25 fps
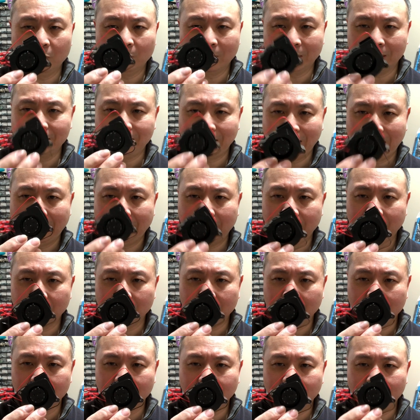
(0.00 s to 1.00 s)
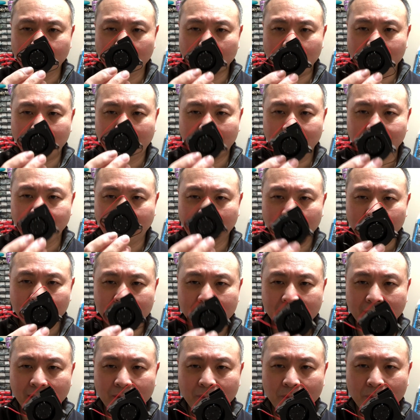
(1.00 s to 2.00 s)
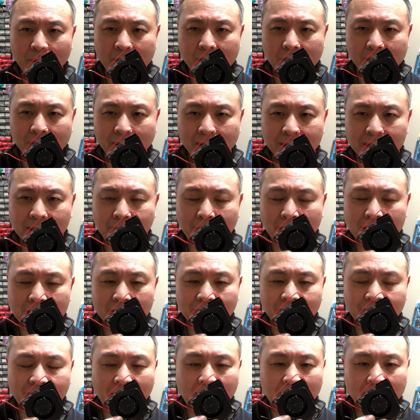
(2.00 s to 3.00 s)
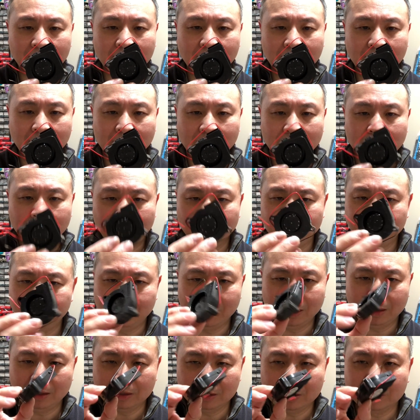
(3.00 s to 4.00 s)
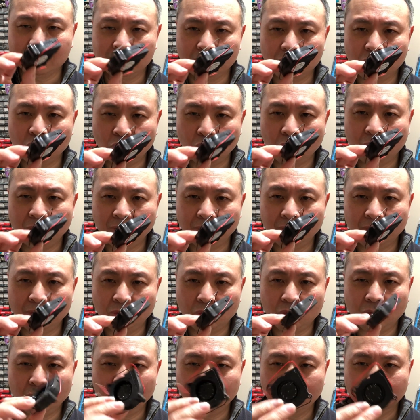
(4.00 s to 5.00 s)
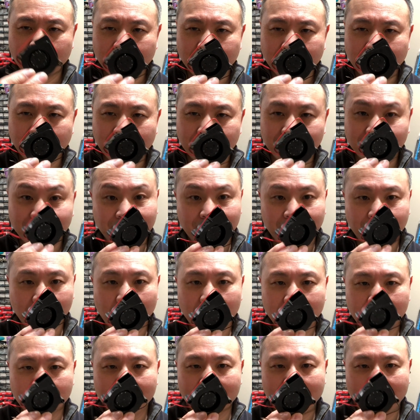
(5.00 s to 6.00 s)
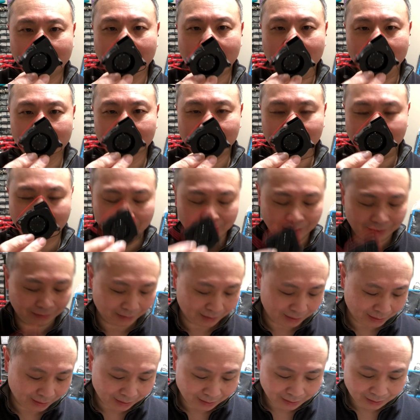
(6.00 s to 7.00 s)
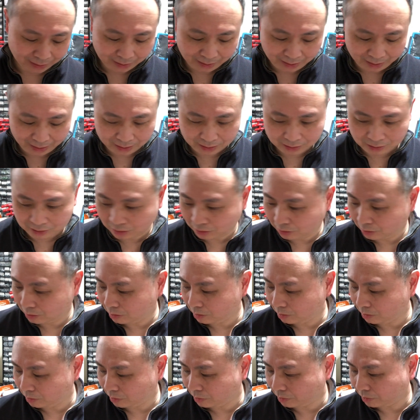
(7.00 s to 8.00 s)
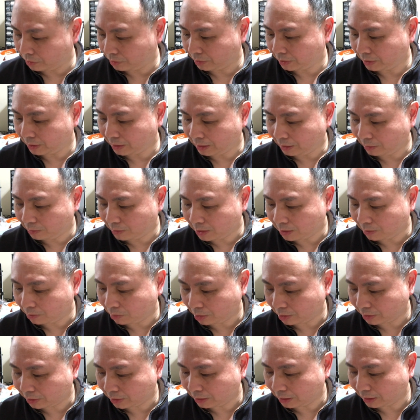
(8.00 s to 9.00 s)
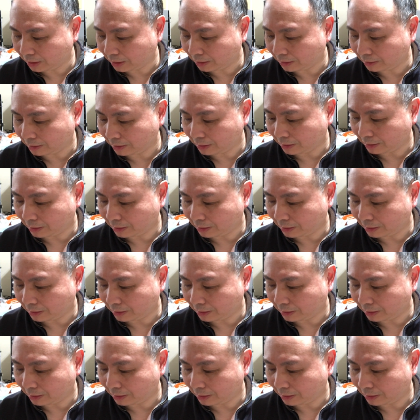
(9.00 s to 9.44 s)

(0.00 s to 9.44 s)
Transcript: rectangular format fan, which I originally specified, is, well, they're getting hard to find. And so it was important to